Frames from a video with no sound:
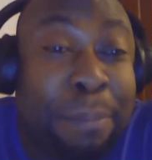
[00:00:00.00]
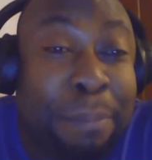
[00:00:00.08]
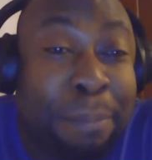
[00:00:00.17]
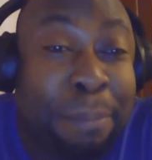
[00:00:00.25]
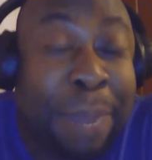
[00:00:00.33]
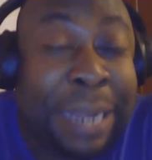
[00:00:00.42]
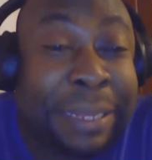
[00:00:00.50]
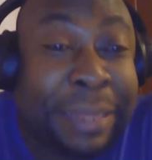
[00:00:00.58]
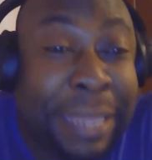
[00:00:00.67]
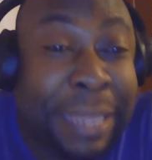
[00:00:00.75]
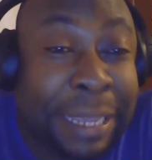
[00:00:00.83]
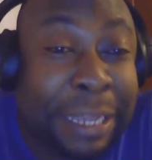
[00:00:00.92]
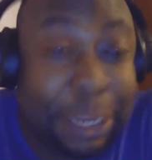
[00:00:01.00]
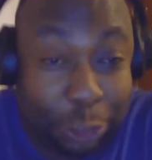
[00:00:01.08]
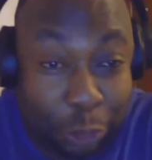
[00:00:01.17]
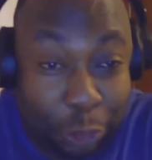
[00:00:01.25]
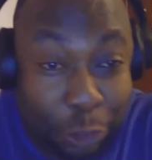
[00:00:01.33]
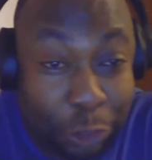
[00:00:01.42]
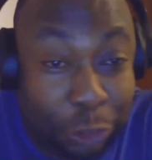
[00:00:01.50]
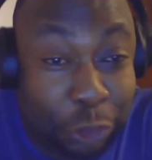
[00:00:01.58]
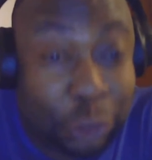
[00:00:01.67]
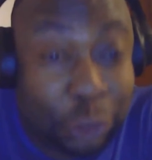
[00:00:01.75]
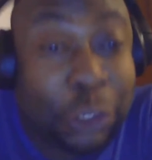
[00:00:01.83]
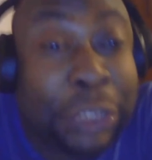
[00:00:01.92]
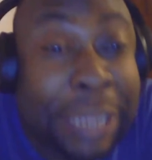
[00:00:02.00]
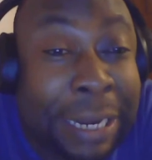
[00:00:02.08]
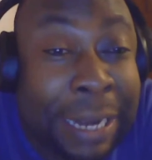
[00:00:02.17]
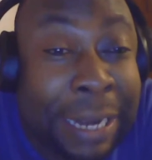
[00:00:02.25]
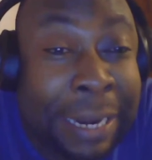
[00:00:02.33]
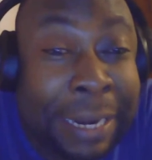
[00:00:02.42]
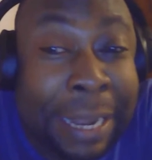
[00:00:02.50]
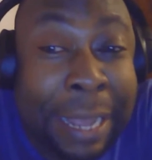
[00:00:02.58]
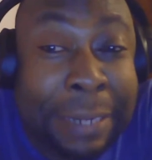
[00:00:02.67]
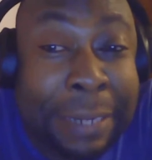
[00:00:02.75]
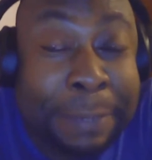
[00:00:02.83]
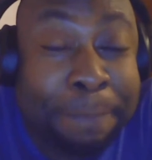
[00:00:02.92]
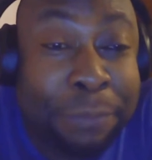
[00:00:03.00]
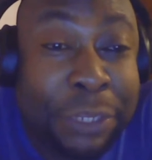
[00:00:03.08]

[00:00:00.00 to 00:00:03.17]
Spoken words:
might take shorter than that.